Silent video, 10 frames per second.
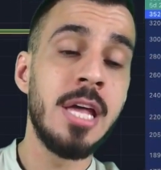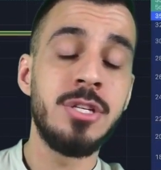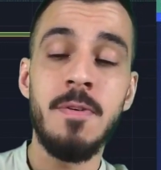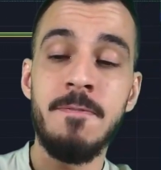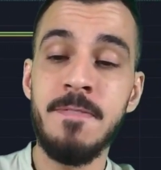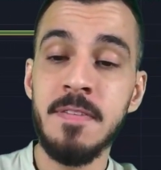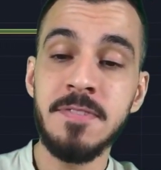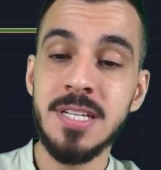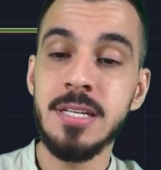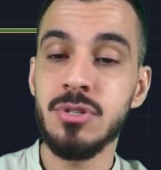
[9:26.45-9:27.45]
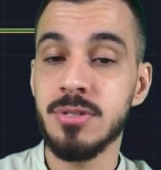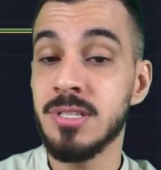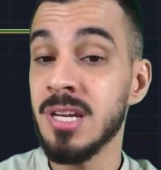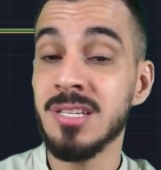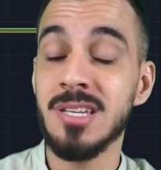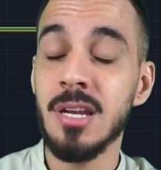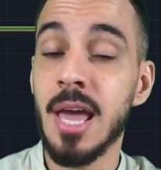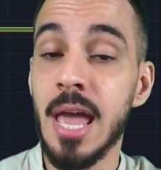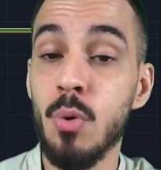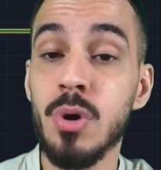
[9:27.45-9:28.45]
to 15 to
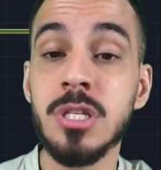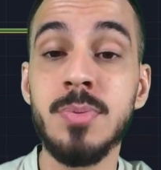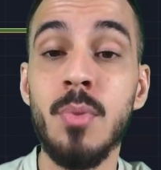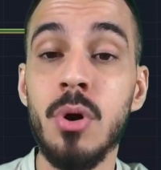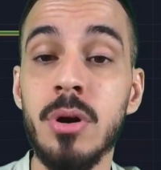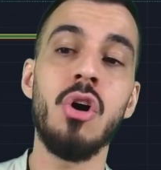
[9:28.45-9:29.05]
16K once more,